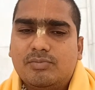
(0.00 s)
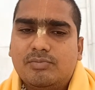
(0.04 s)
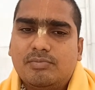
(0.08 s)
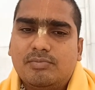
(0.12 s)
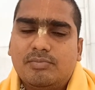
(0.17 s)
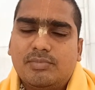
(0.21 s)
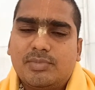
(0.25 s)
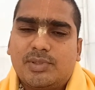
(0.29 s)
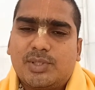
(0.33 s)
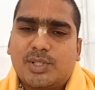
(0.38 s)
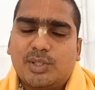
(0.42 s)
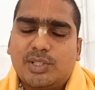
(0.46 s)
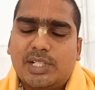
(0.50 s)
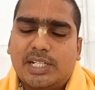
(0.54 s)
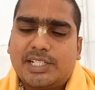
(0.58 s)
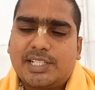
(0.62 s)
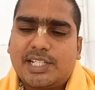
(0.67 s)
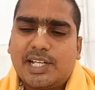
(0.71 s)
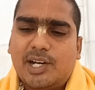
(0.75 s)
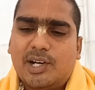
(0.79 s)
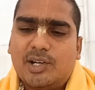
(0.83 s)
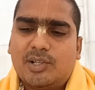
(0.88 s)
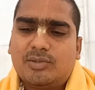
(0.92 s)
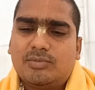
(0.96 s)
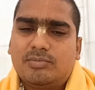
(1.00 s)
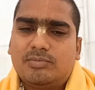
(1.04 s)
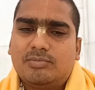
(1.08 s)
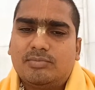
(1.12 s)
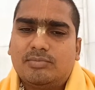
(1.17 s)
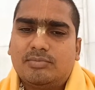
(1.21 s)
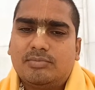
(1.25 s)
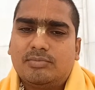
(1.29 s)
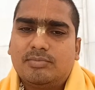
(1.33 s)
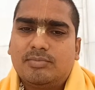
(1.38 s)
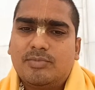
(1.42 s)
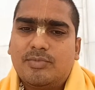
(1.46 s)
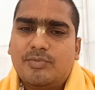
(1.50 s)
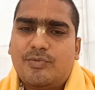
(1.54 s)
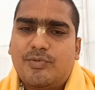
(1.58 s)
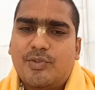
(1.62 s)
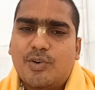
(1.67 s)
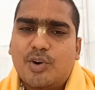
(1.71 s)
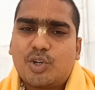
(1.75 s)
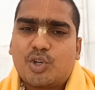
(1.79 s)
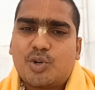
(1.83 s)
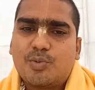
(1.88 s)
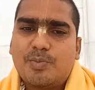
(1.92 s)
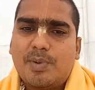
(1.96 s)
So that's how
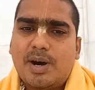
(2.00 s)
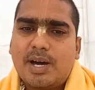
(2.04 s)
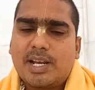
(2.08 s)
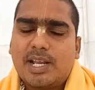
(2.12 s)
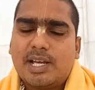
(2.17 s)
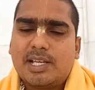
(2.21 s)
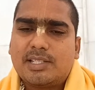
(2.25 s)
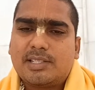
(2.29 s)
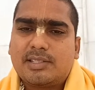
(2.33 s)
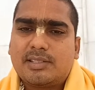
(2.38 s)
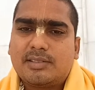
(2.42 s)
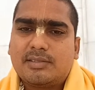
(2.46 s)
4 Kumaras,